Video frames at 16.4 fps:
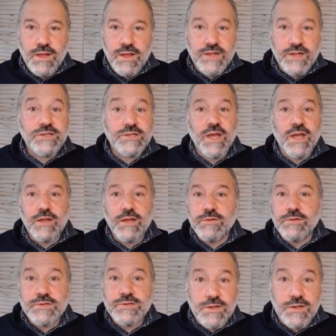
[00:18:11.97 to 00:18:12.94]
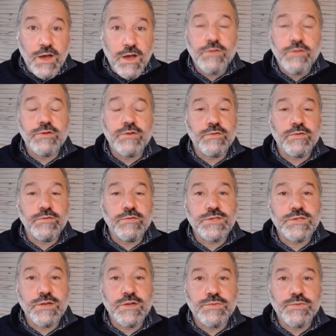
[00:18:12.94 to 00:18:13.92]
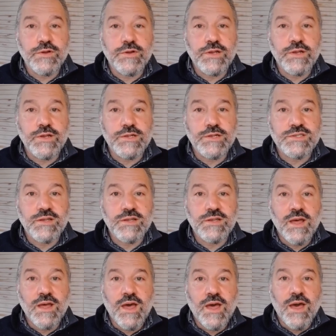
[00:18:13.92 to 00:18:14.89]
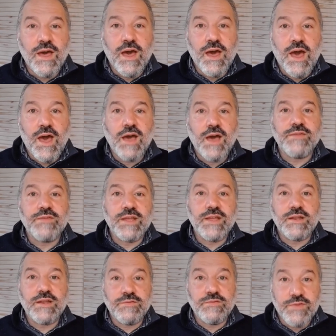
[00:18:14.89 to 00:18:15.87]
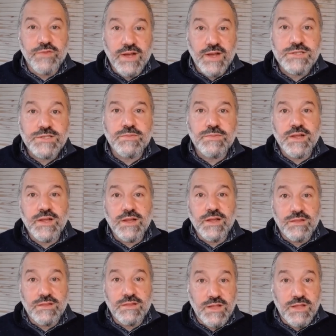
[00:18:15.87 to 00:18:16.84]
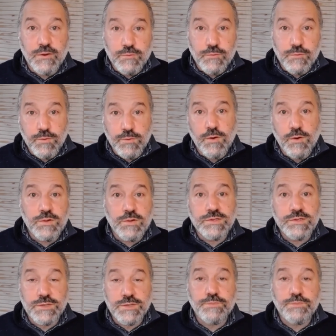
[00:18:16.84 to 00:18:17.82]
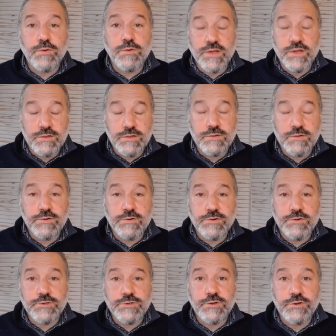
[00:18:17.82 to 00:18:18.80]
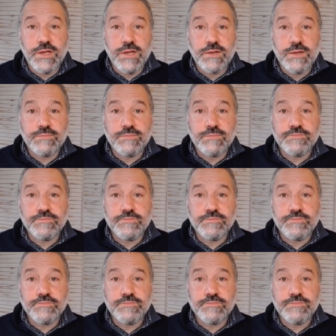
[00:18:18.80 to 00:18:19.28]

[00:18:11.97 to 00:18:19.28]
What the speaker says: educators and other university employees having an investment in their role in supporting the learner journey.